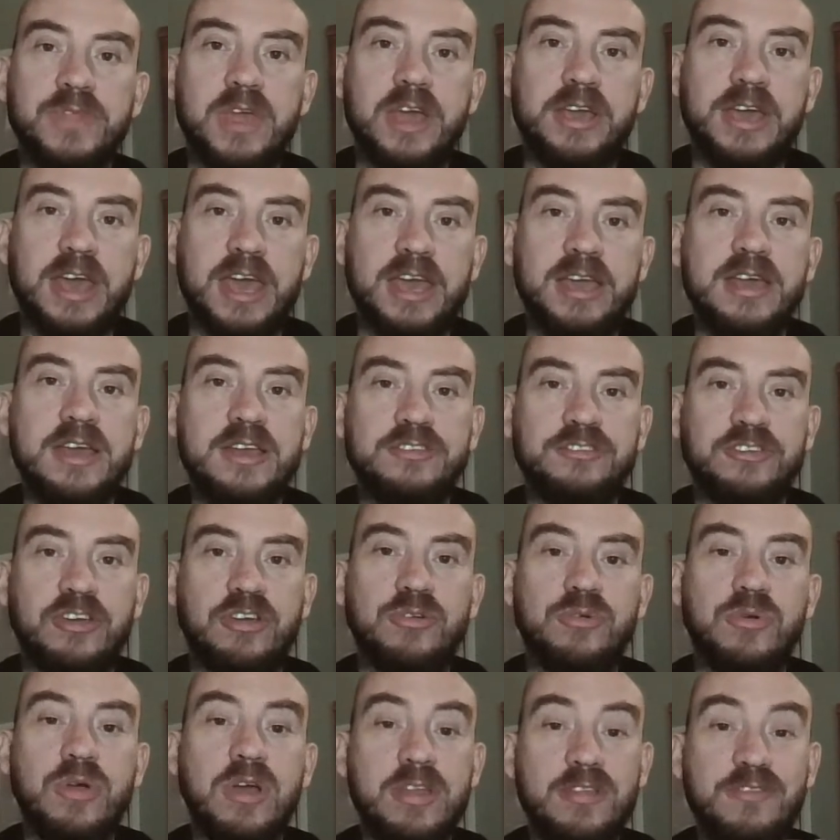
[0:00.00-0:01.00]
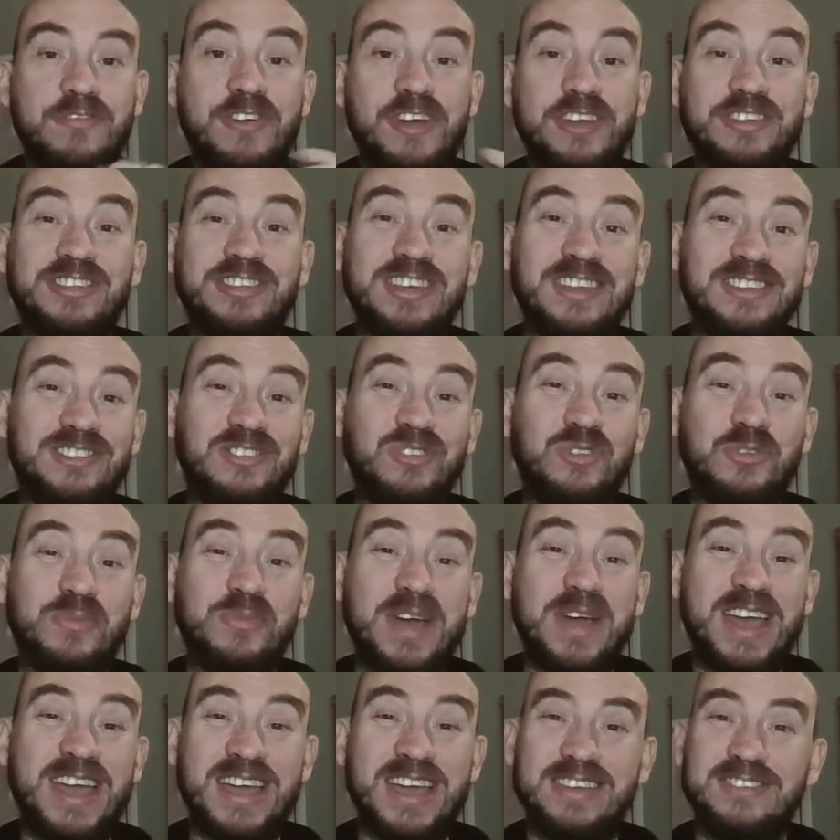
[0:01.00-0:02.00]
Okay, so first thing you need to talk
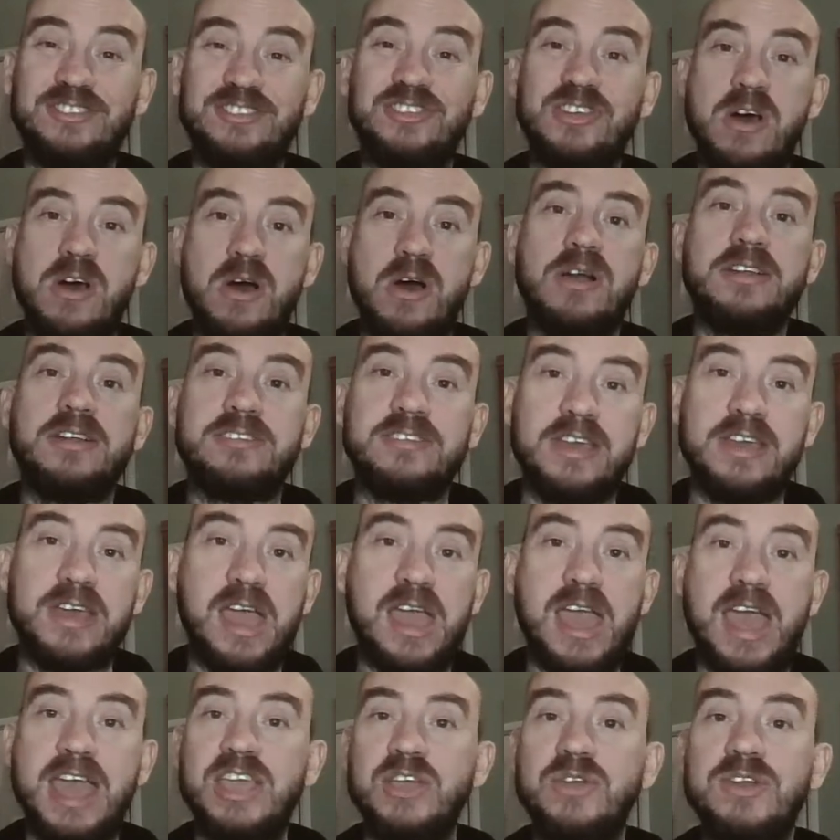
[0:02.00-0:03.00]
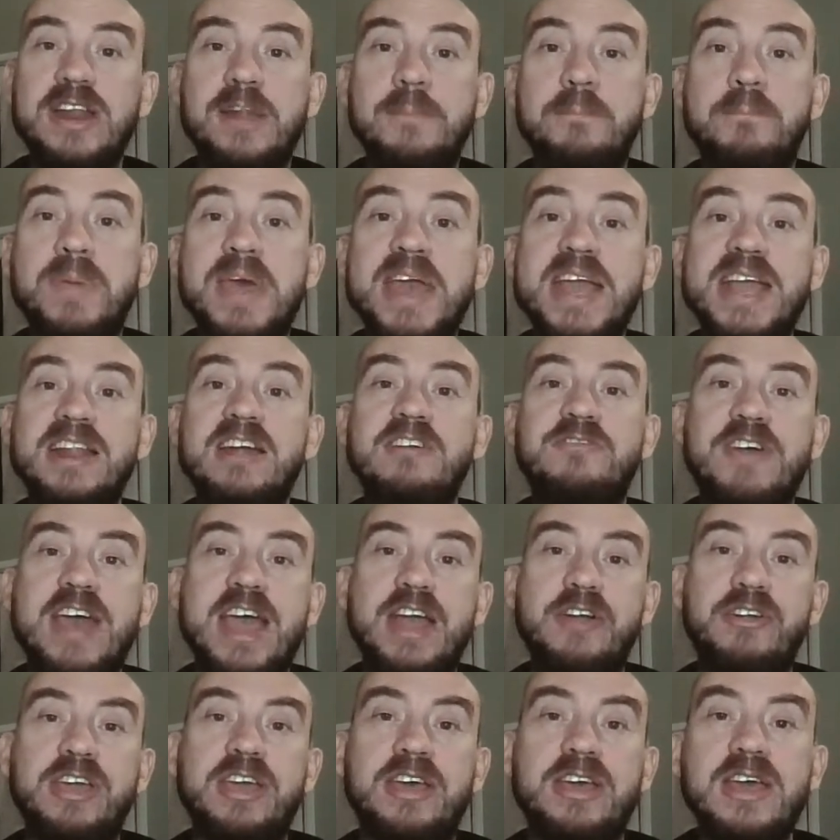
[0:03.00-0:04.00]
about is targeting. Okay, you need a big enough
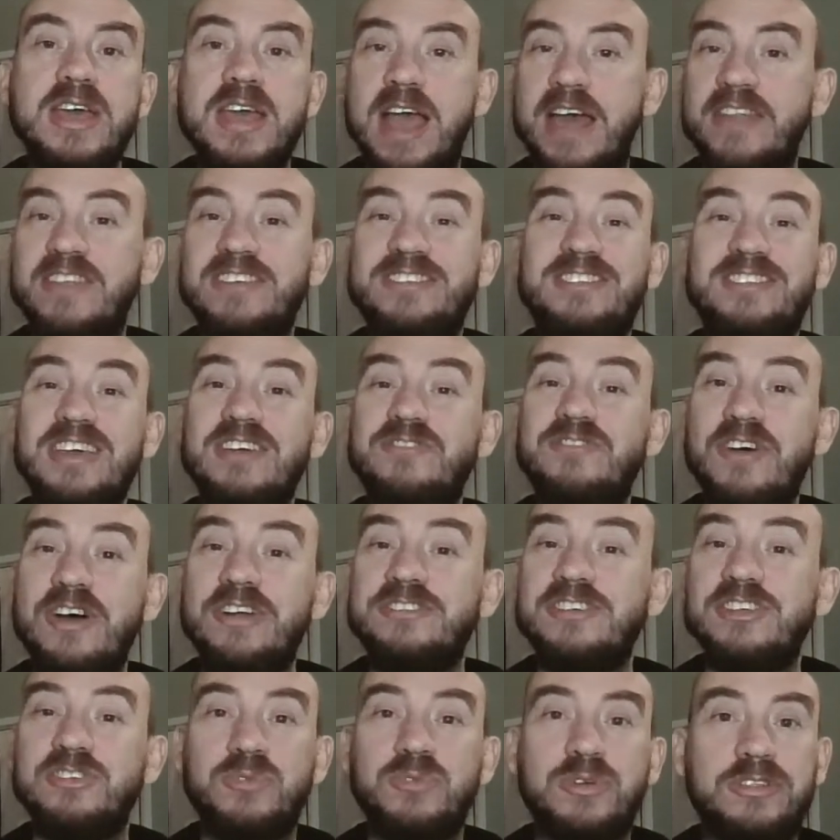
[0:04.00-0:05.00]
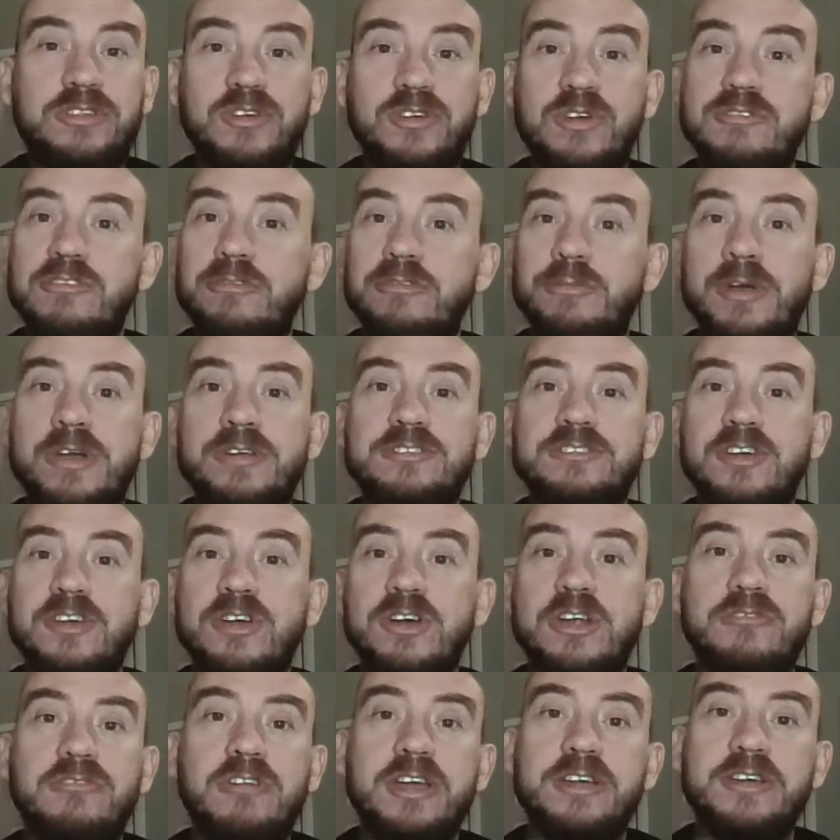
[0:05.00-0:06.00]
area, and this is the advantage with doing remote
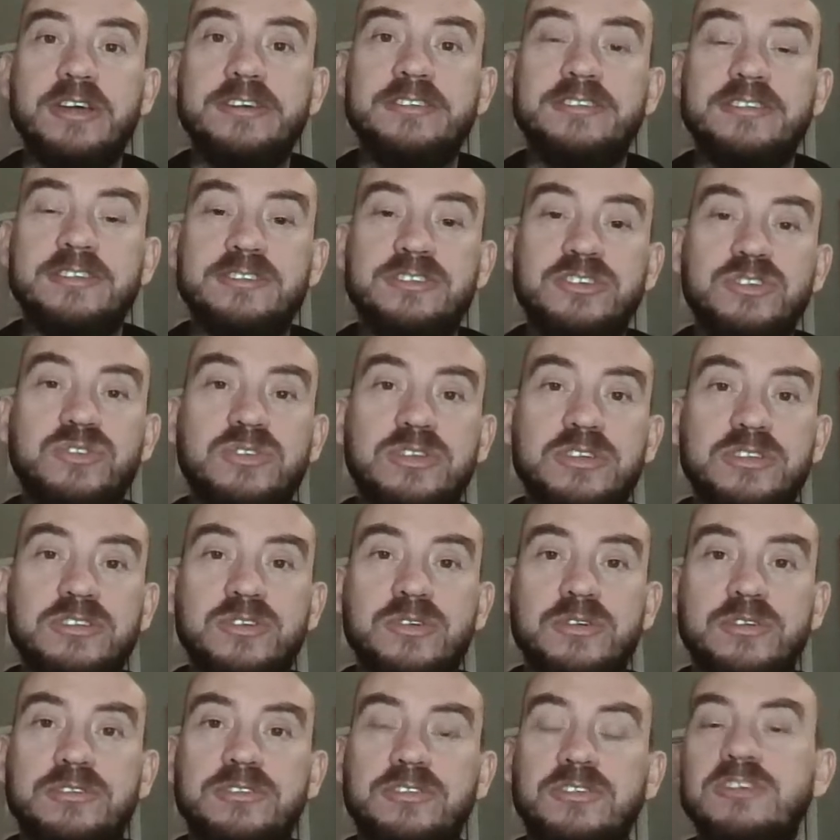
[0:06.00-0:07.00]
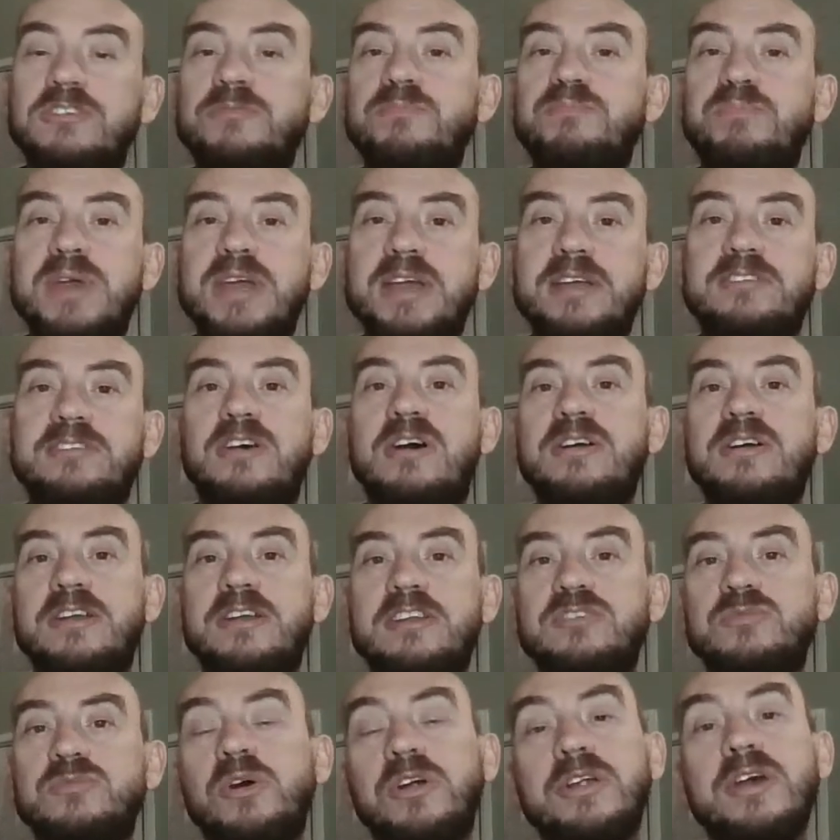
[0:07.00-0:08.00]
solar, right, guys? Is you can do it to as big a
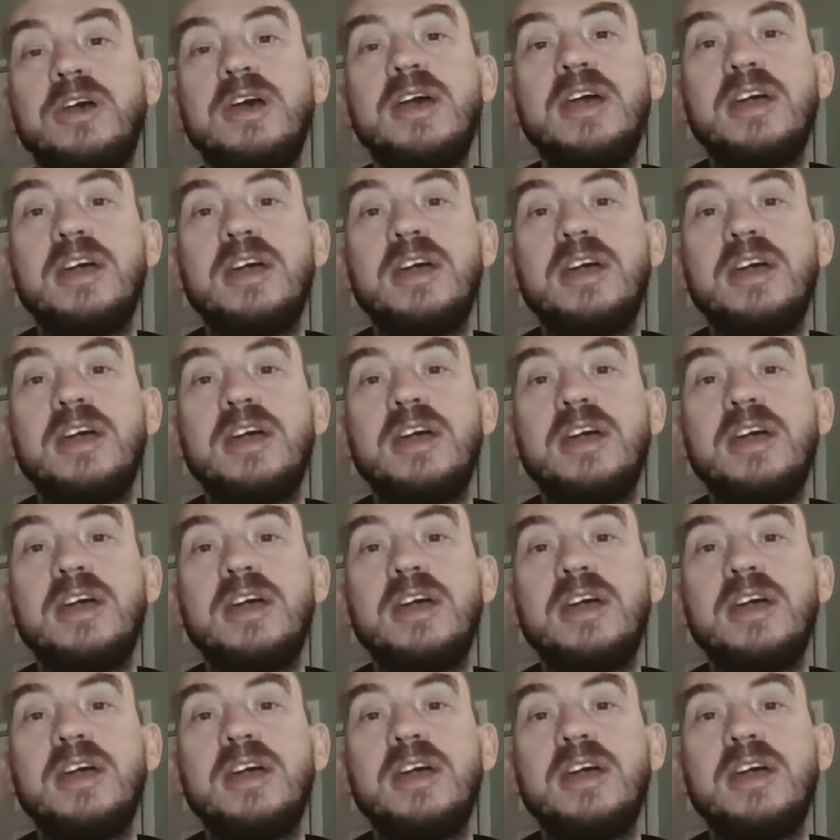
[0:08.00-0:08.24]
target as you want.